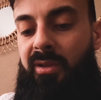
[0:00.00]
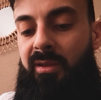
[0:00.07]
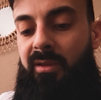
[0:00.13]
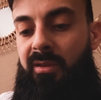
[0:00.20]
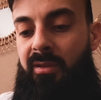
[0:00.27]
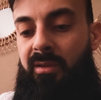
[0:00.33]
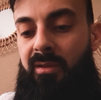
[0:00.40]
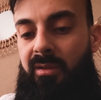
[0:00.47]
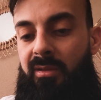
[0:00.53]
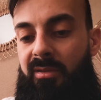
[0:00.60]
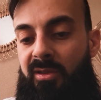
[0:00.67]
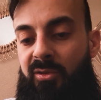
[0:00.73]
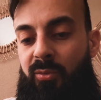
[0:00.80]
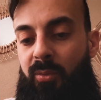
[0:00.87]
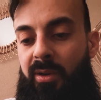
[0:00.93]
it
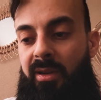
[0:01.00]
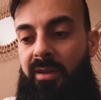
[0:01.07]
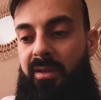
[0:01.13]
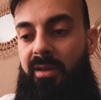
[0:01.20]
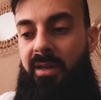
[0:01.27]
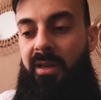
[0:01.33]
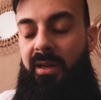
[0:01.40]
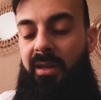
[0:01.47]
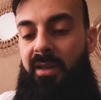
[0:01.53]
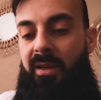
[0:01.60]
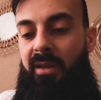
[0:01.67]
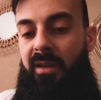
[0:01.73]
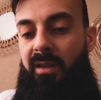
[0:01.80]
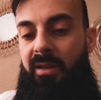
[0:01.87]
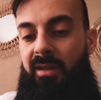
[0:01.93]
this way
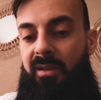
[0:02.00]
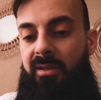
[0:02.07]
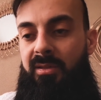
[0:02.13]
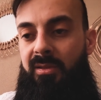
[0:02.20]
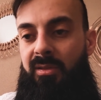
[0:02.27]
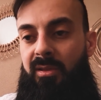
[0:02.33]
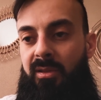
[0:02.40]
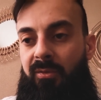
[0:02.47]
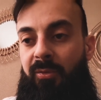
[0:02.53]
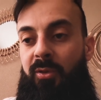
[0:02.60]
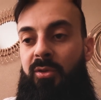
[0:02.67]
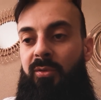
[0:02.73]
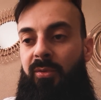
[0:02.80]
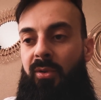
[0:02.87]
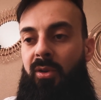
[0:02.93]
is,
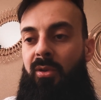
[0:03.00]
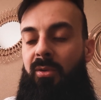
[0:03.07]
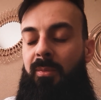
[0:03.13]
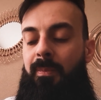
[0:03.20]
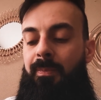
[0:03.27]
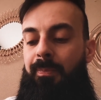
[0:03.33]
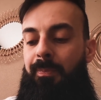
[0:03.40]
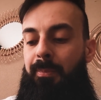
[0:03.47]
first of all,